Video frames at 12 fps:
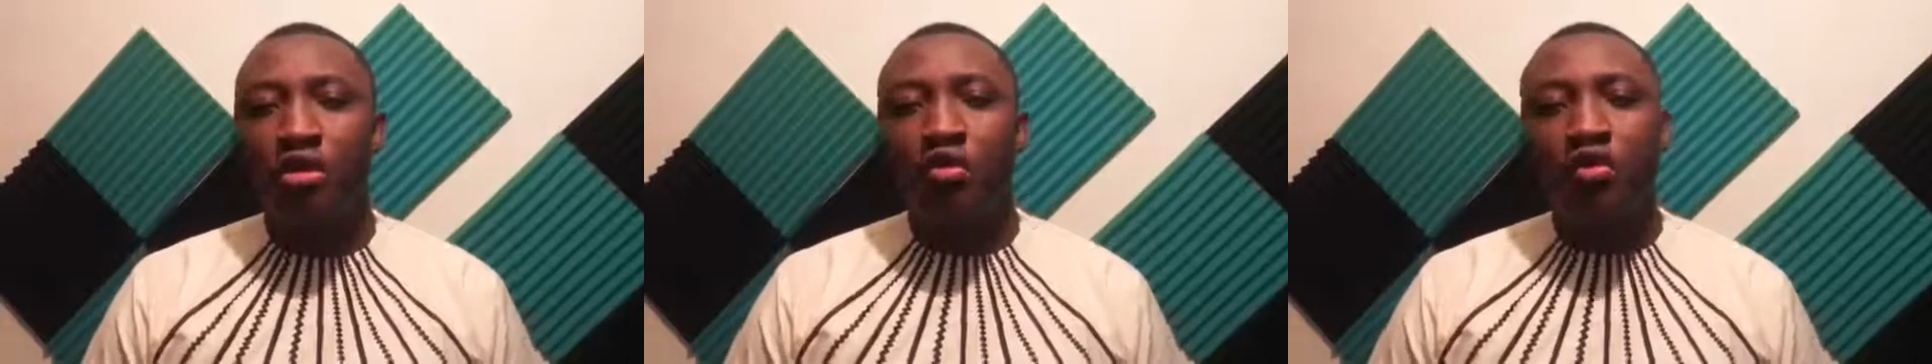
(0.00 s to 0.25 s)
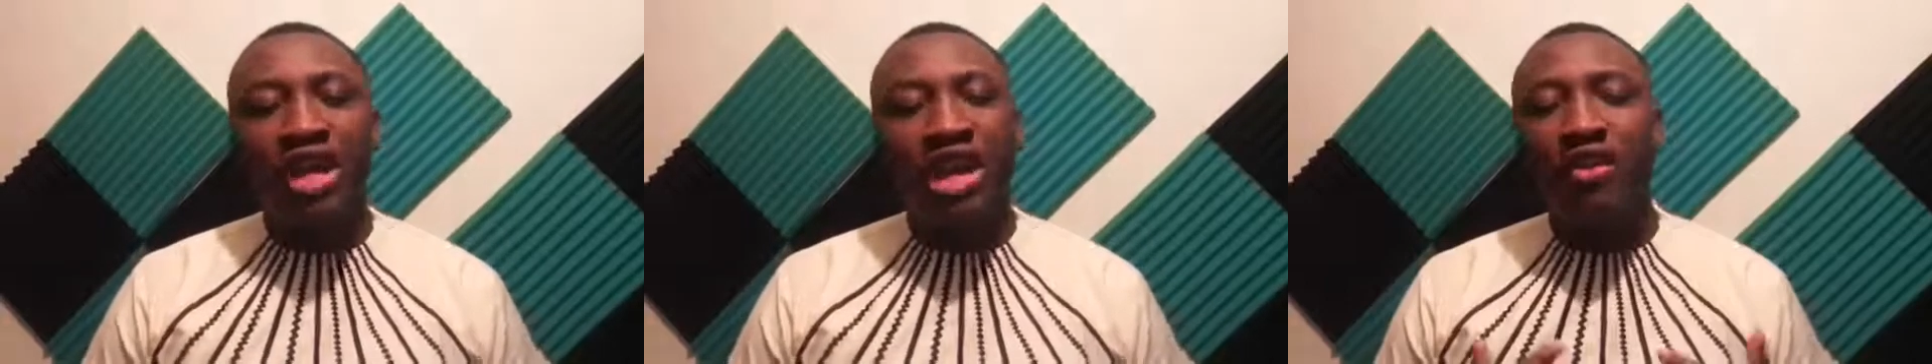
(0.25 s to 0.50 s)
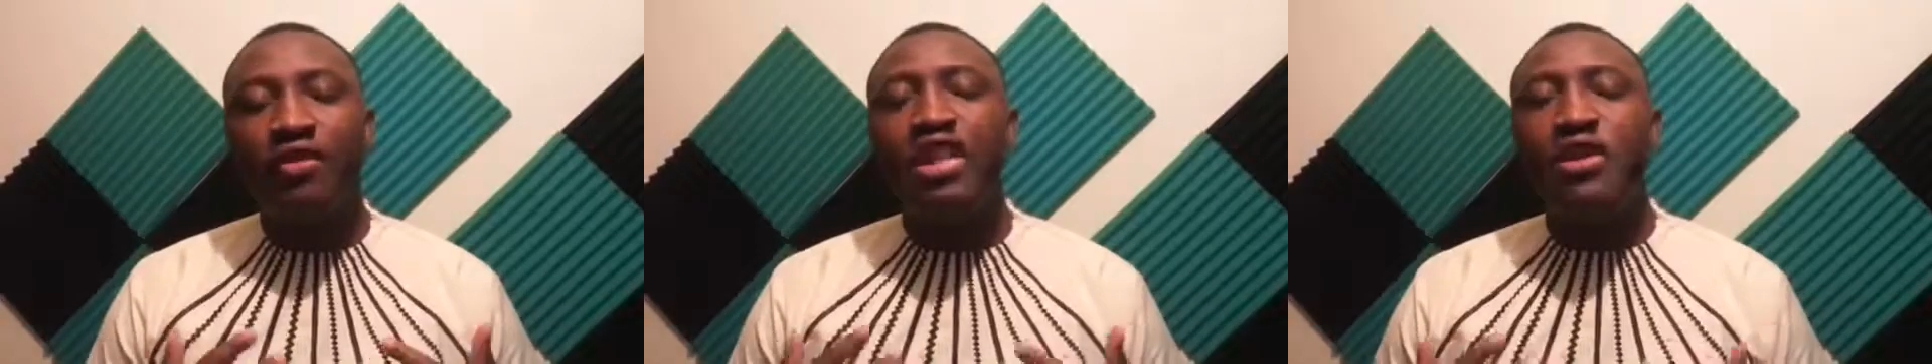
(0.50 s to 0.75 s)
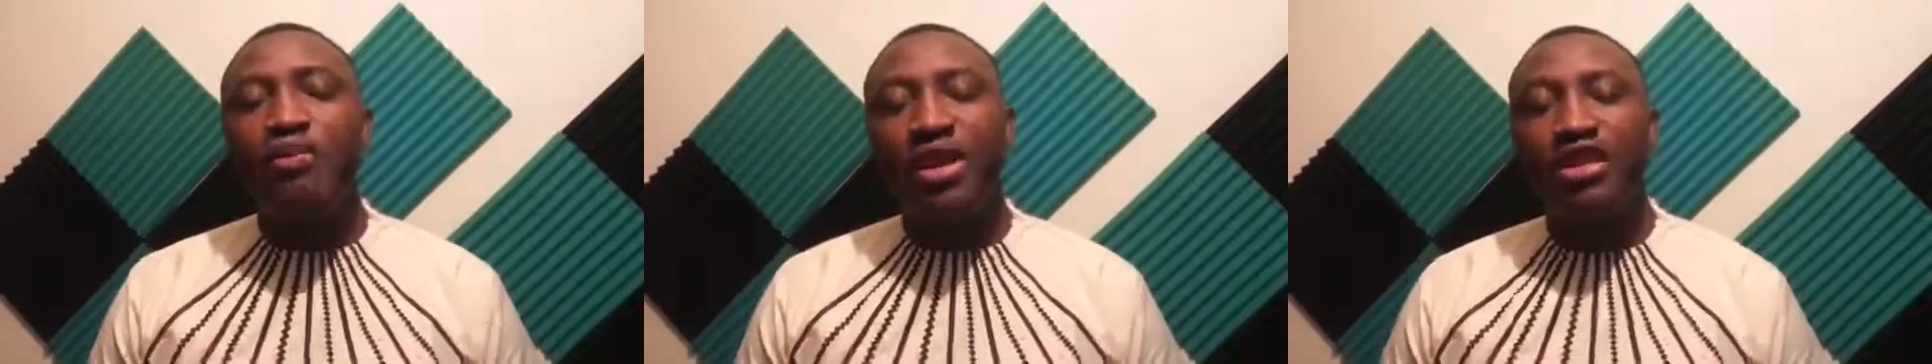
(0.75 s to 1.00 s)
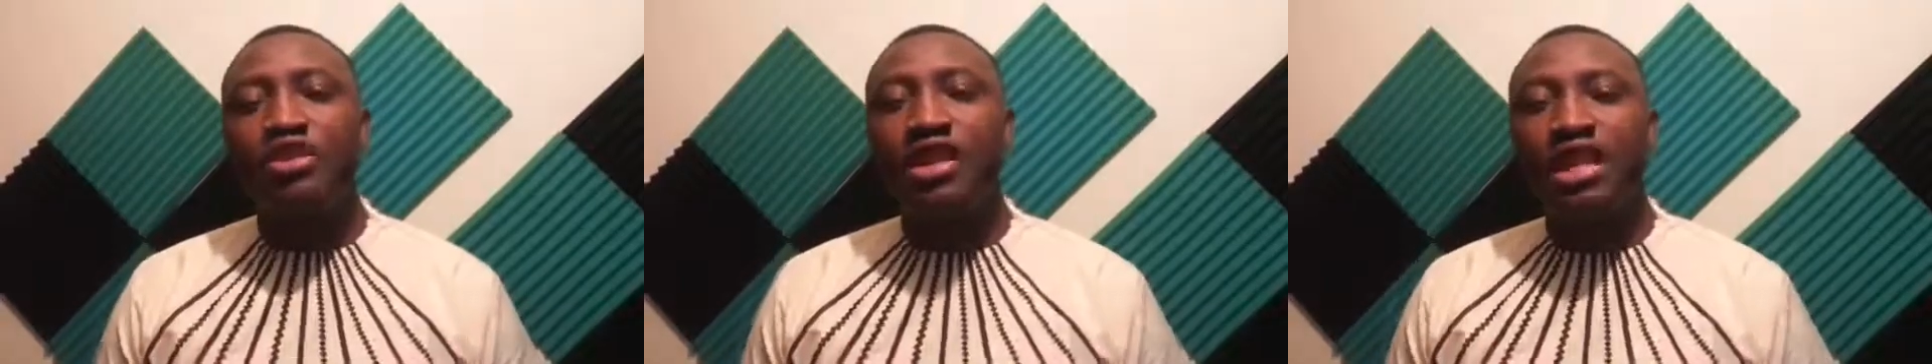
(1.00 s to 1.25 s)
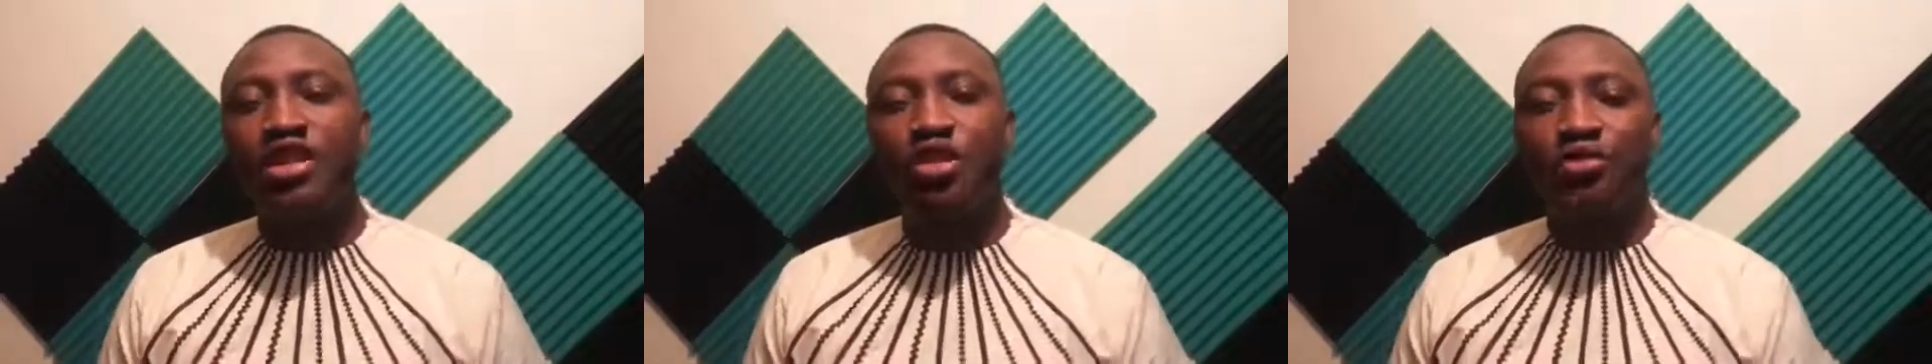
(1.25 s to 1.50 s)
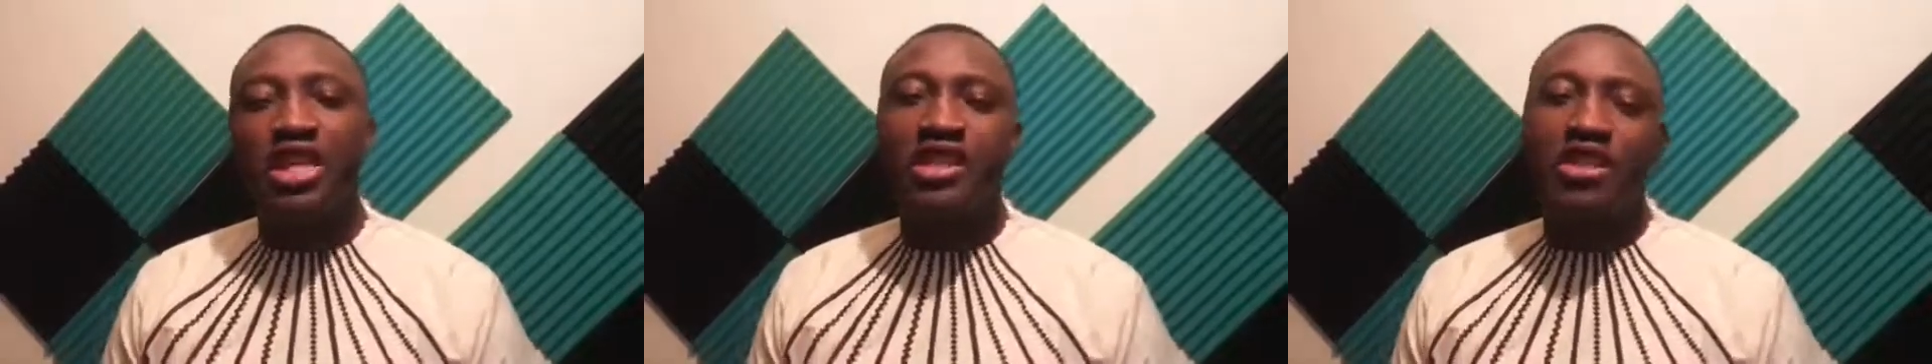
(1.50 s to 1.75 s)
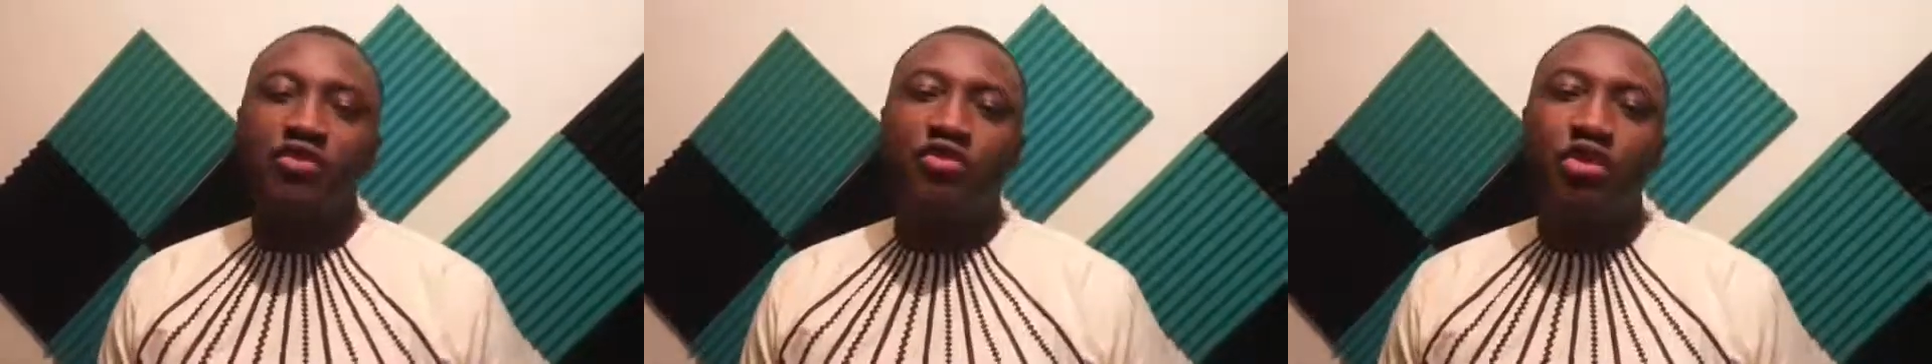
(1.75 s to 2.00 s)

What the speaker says: We have this personal subjective